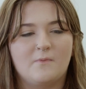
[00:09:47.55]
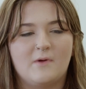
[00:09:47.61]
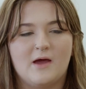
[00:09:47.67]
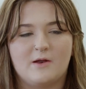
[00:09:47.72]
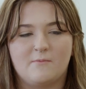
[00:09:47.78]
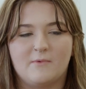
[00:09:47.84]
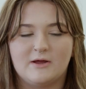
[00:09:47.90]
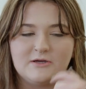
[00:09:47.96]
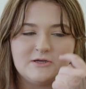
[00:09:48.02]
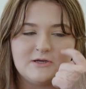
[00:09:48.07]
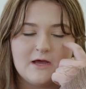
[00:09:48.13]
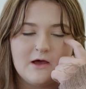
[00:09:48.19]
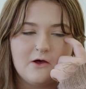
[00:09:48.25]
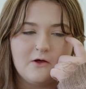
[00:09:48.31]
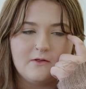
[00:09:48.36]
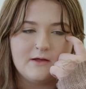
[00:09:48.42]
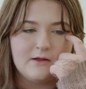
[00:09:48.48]
me out of my
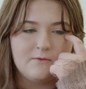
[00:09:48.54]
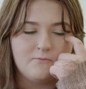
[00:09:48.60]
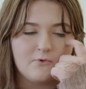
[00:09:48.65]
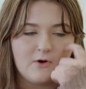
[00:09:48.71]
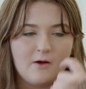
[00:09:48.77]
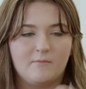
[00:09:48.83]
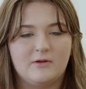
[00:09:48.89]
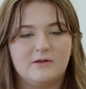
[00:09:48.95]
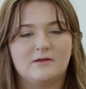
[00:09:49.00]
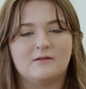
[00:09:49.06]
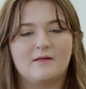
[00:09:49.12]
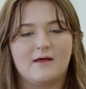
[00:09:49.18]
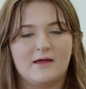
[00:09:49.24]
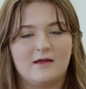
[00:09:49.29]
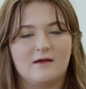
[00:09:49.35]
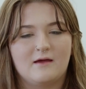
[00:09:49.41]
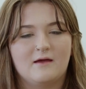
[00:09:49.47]
shell and brought me to
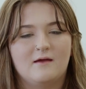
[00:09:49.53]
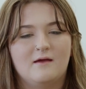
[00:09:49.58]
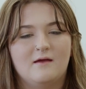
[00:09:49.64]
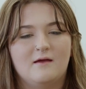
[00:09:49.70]
like